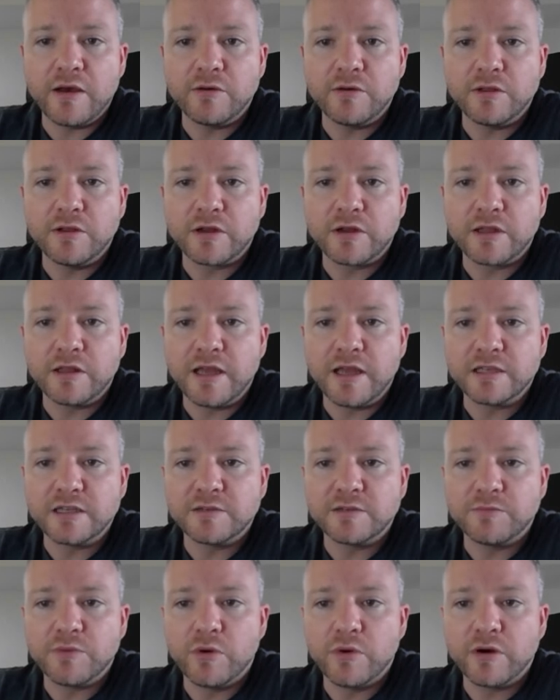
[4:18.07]
looking like
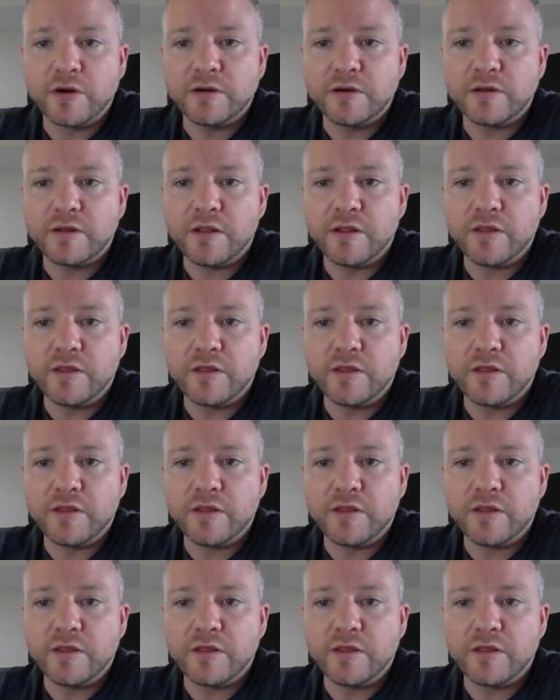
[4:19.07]
support.